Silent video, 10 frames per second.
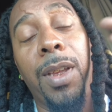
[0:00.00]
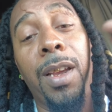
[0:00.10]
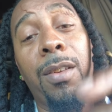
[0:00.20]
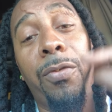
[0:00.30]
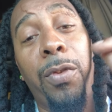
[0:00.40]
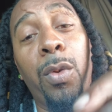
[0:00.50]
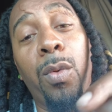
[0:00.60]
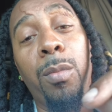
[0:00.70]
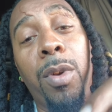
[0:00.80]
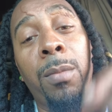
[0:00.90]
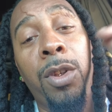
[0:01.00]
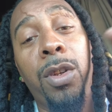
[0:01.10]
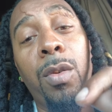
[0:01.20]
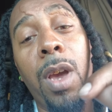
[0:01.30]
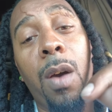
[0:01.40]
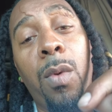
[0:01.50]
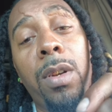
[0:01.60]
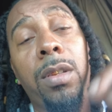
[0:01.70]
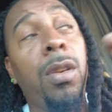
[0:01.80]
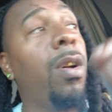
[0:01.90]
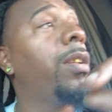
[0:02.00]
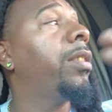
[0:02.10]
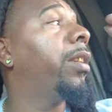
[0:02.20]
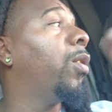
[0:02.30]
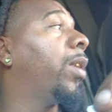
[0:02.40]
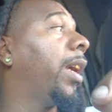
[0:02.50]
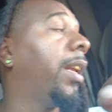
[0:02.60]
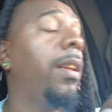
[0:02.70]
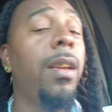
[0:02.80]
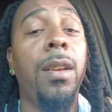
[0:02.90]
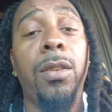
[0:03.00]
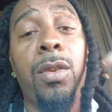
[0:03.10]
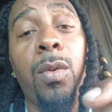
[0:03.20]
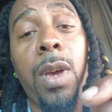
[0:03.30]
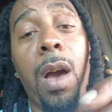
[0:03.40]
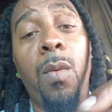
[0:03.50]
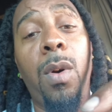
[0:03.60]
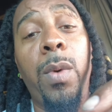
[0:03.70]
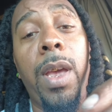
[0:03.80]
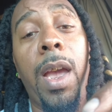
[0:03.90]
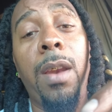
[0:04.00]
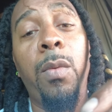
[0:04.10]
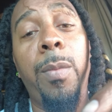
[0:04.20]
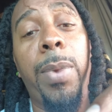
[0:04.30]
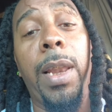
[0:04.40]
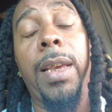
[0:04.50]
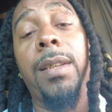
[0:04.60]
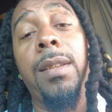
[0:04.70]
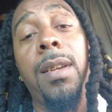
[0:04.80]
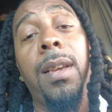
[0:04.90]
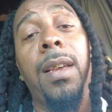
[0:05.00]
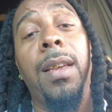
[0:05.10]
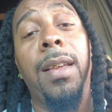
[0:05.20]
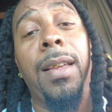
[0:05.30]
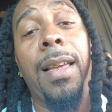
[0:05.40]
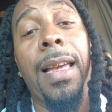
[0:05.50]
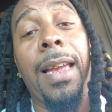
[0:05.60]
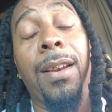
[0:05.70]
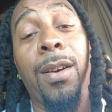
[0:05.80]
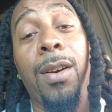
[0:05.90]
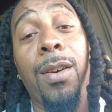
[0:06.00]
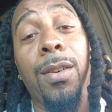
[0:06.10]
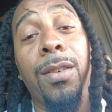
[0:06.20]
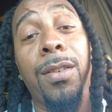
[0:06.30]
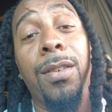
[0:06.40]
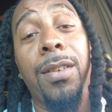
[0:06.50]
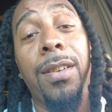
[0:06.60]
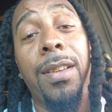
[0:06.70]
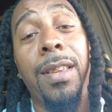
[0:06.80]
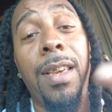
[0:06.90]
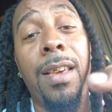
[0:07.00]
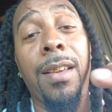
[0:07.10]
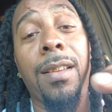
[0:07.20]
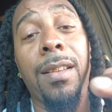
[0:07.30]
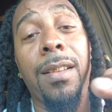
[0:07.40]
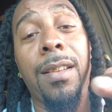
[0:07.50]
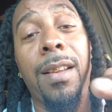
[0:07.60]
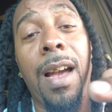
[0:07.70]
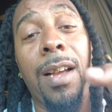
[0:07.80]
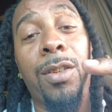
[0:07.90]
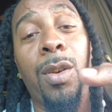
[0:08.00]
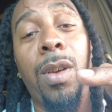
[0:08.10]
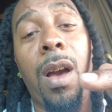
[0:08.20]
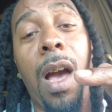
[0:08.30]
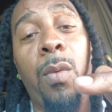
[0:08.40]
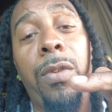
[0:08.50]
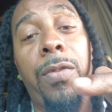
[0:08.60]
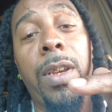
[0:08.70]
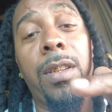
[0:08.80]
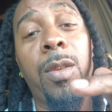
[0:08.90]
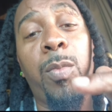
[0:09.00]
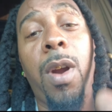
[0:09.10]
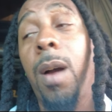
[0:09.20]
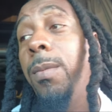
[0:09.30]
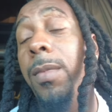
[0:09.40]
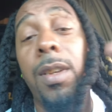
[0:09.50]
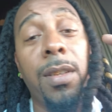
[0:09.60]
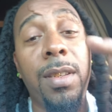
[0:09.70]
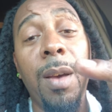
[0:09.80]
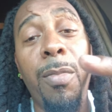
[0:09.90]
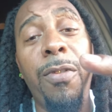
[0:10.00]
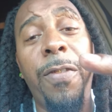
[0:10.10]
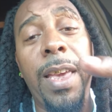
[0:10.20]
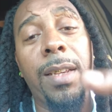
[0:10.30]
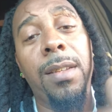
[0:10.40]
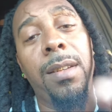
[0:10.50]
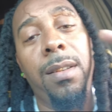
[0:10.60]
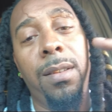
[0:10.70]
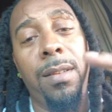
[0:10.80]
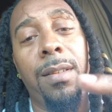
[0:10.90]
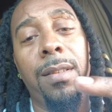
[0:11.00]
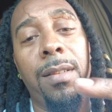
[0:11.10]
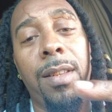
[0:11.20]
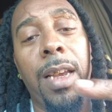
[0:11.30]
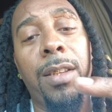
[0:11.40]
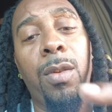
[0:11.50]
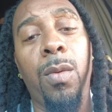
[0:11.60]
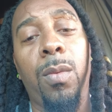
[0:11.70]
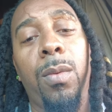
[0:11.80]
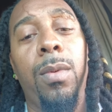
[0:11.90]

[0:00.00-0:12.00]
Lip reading: in a few. But I'm gonna show y'all where the starter is located, show y'all what we had to replace, and yeah. I'll show y'all how we fix this problem. Simple fix. Stay tuned.